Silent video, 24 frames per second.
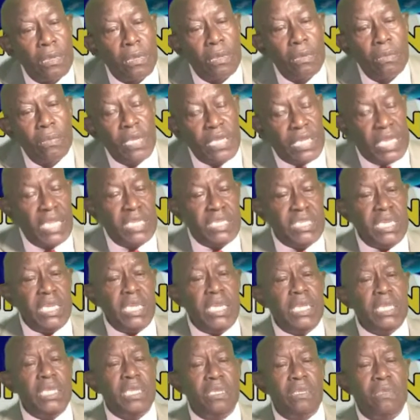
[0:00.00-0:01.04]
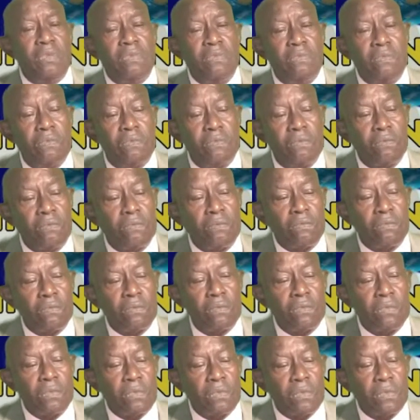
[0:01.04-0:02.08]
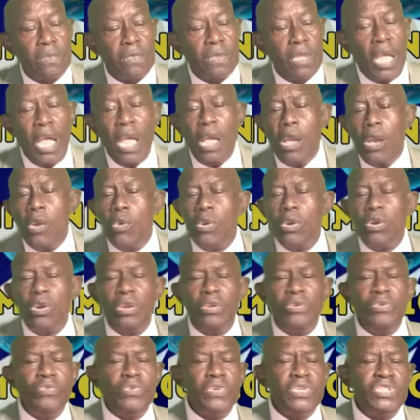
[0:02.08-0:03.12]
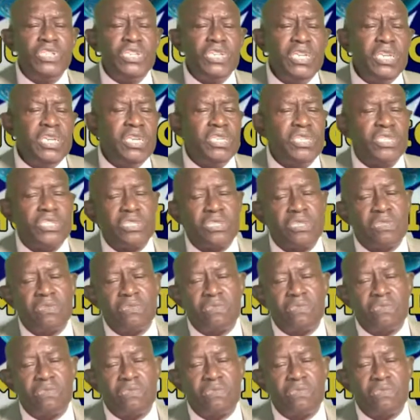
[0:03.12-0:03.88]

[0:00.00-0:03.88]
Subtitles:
But that's it. How our country will change.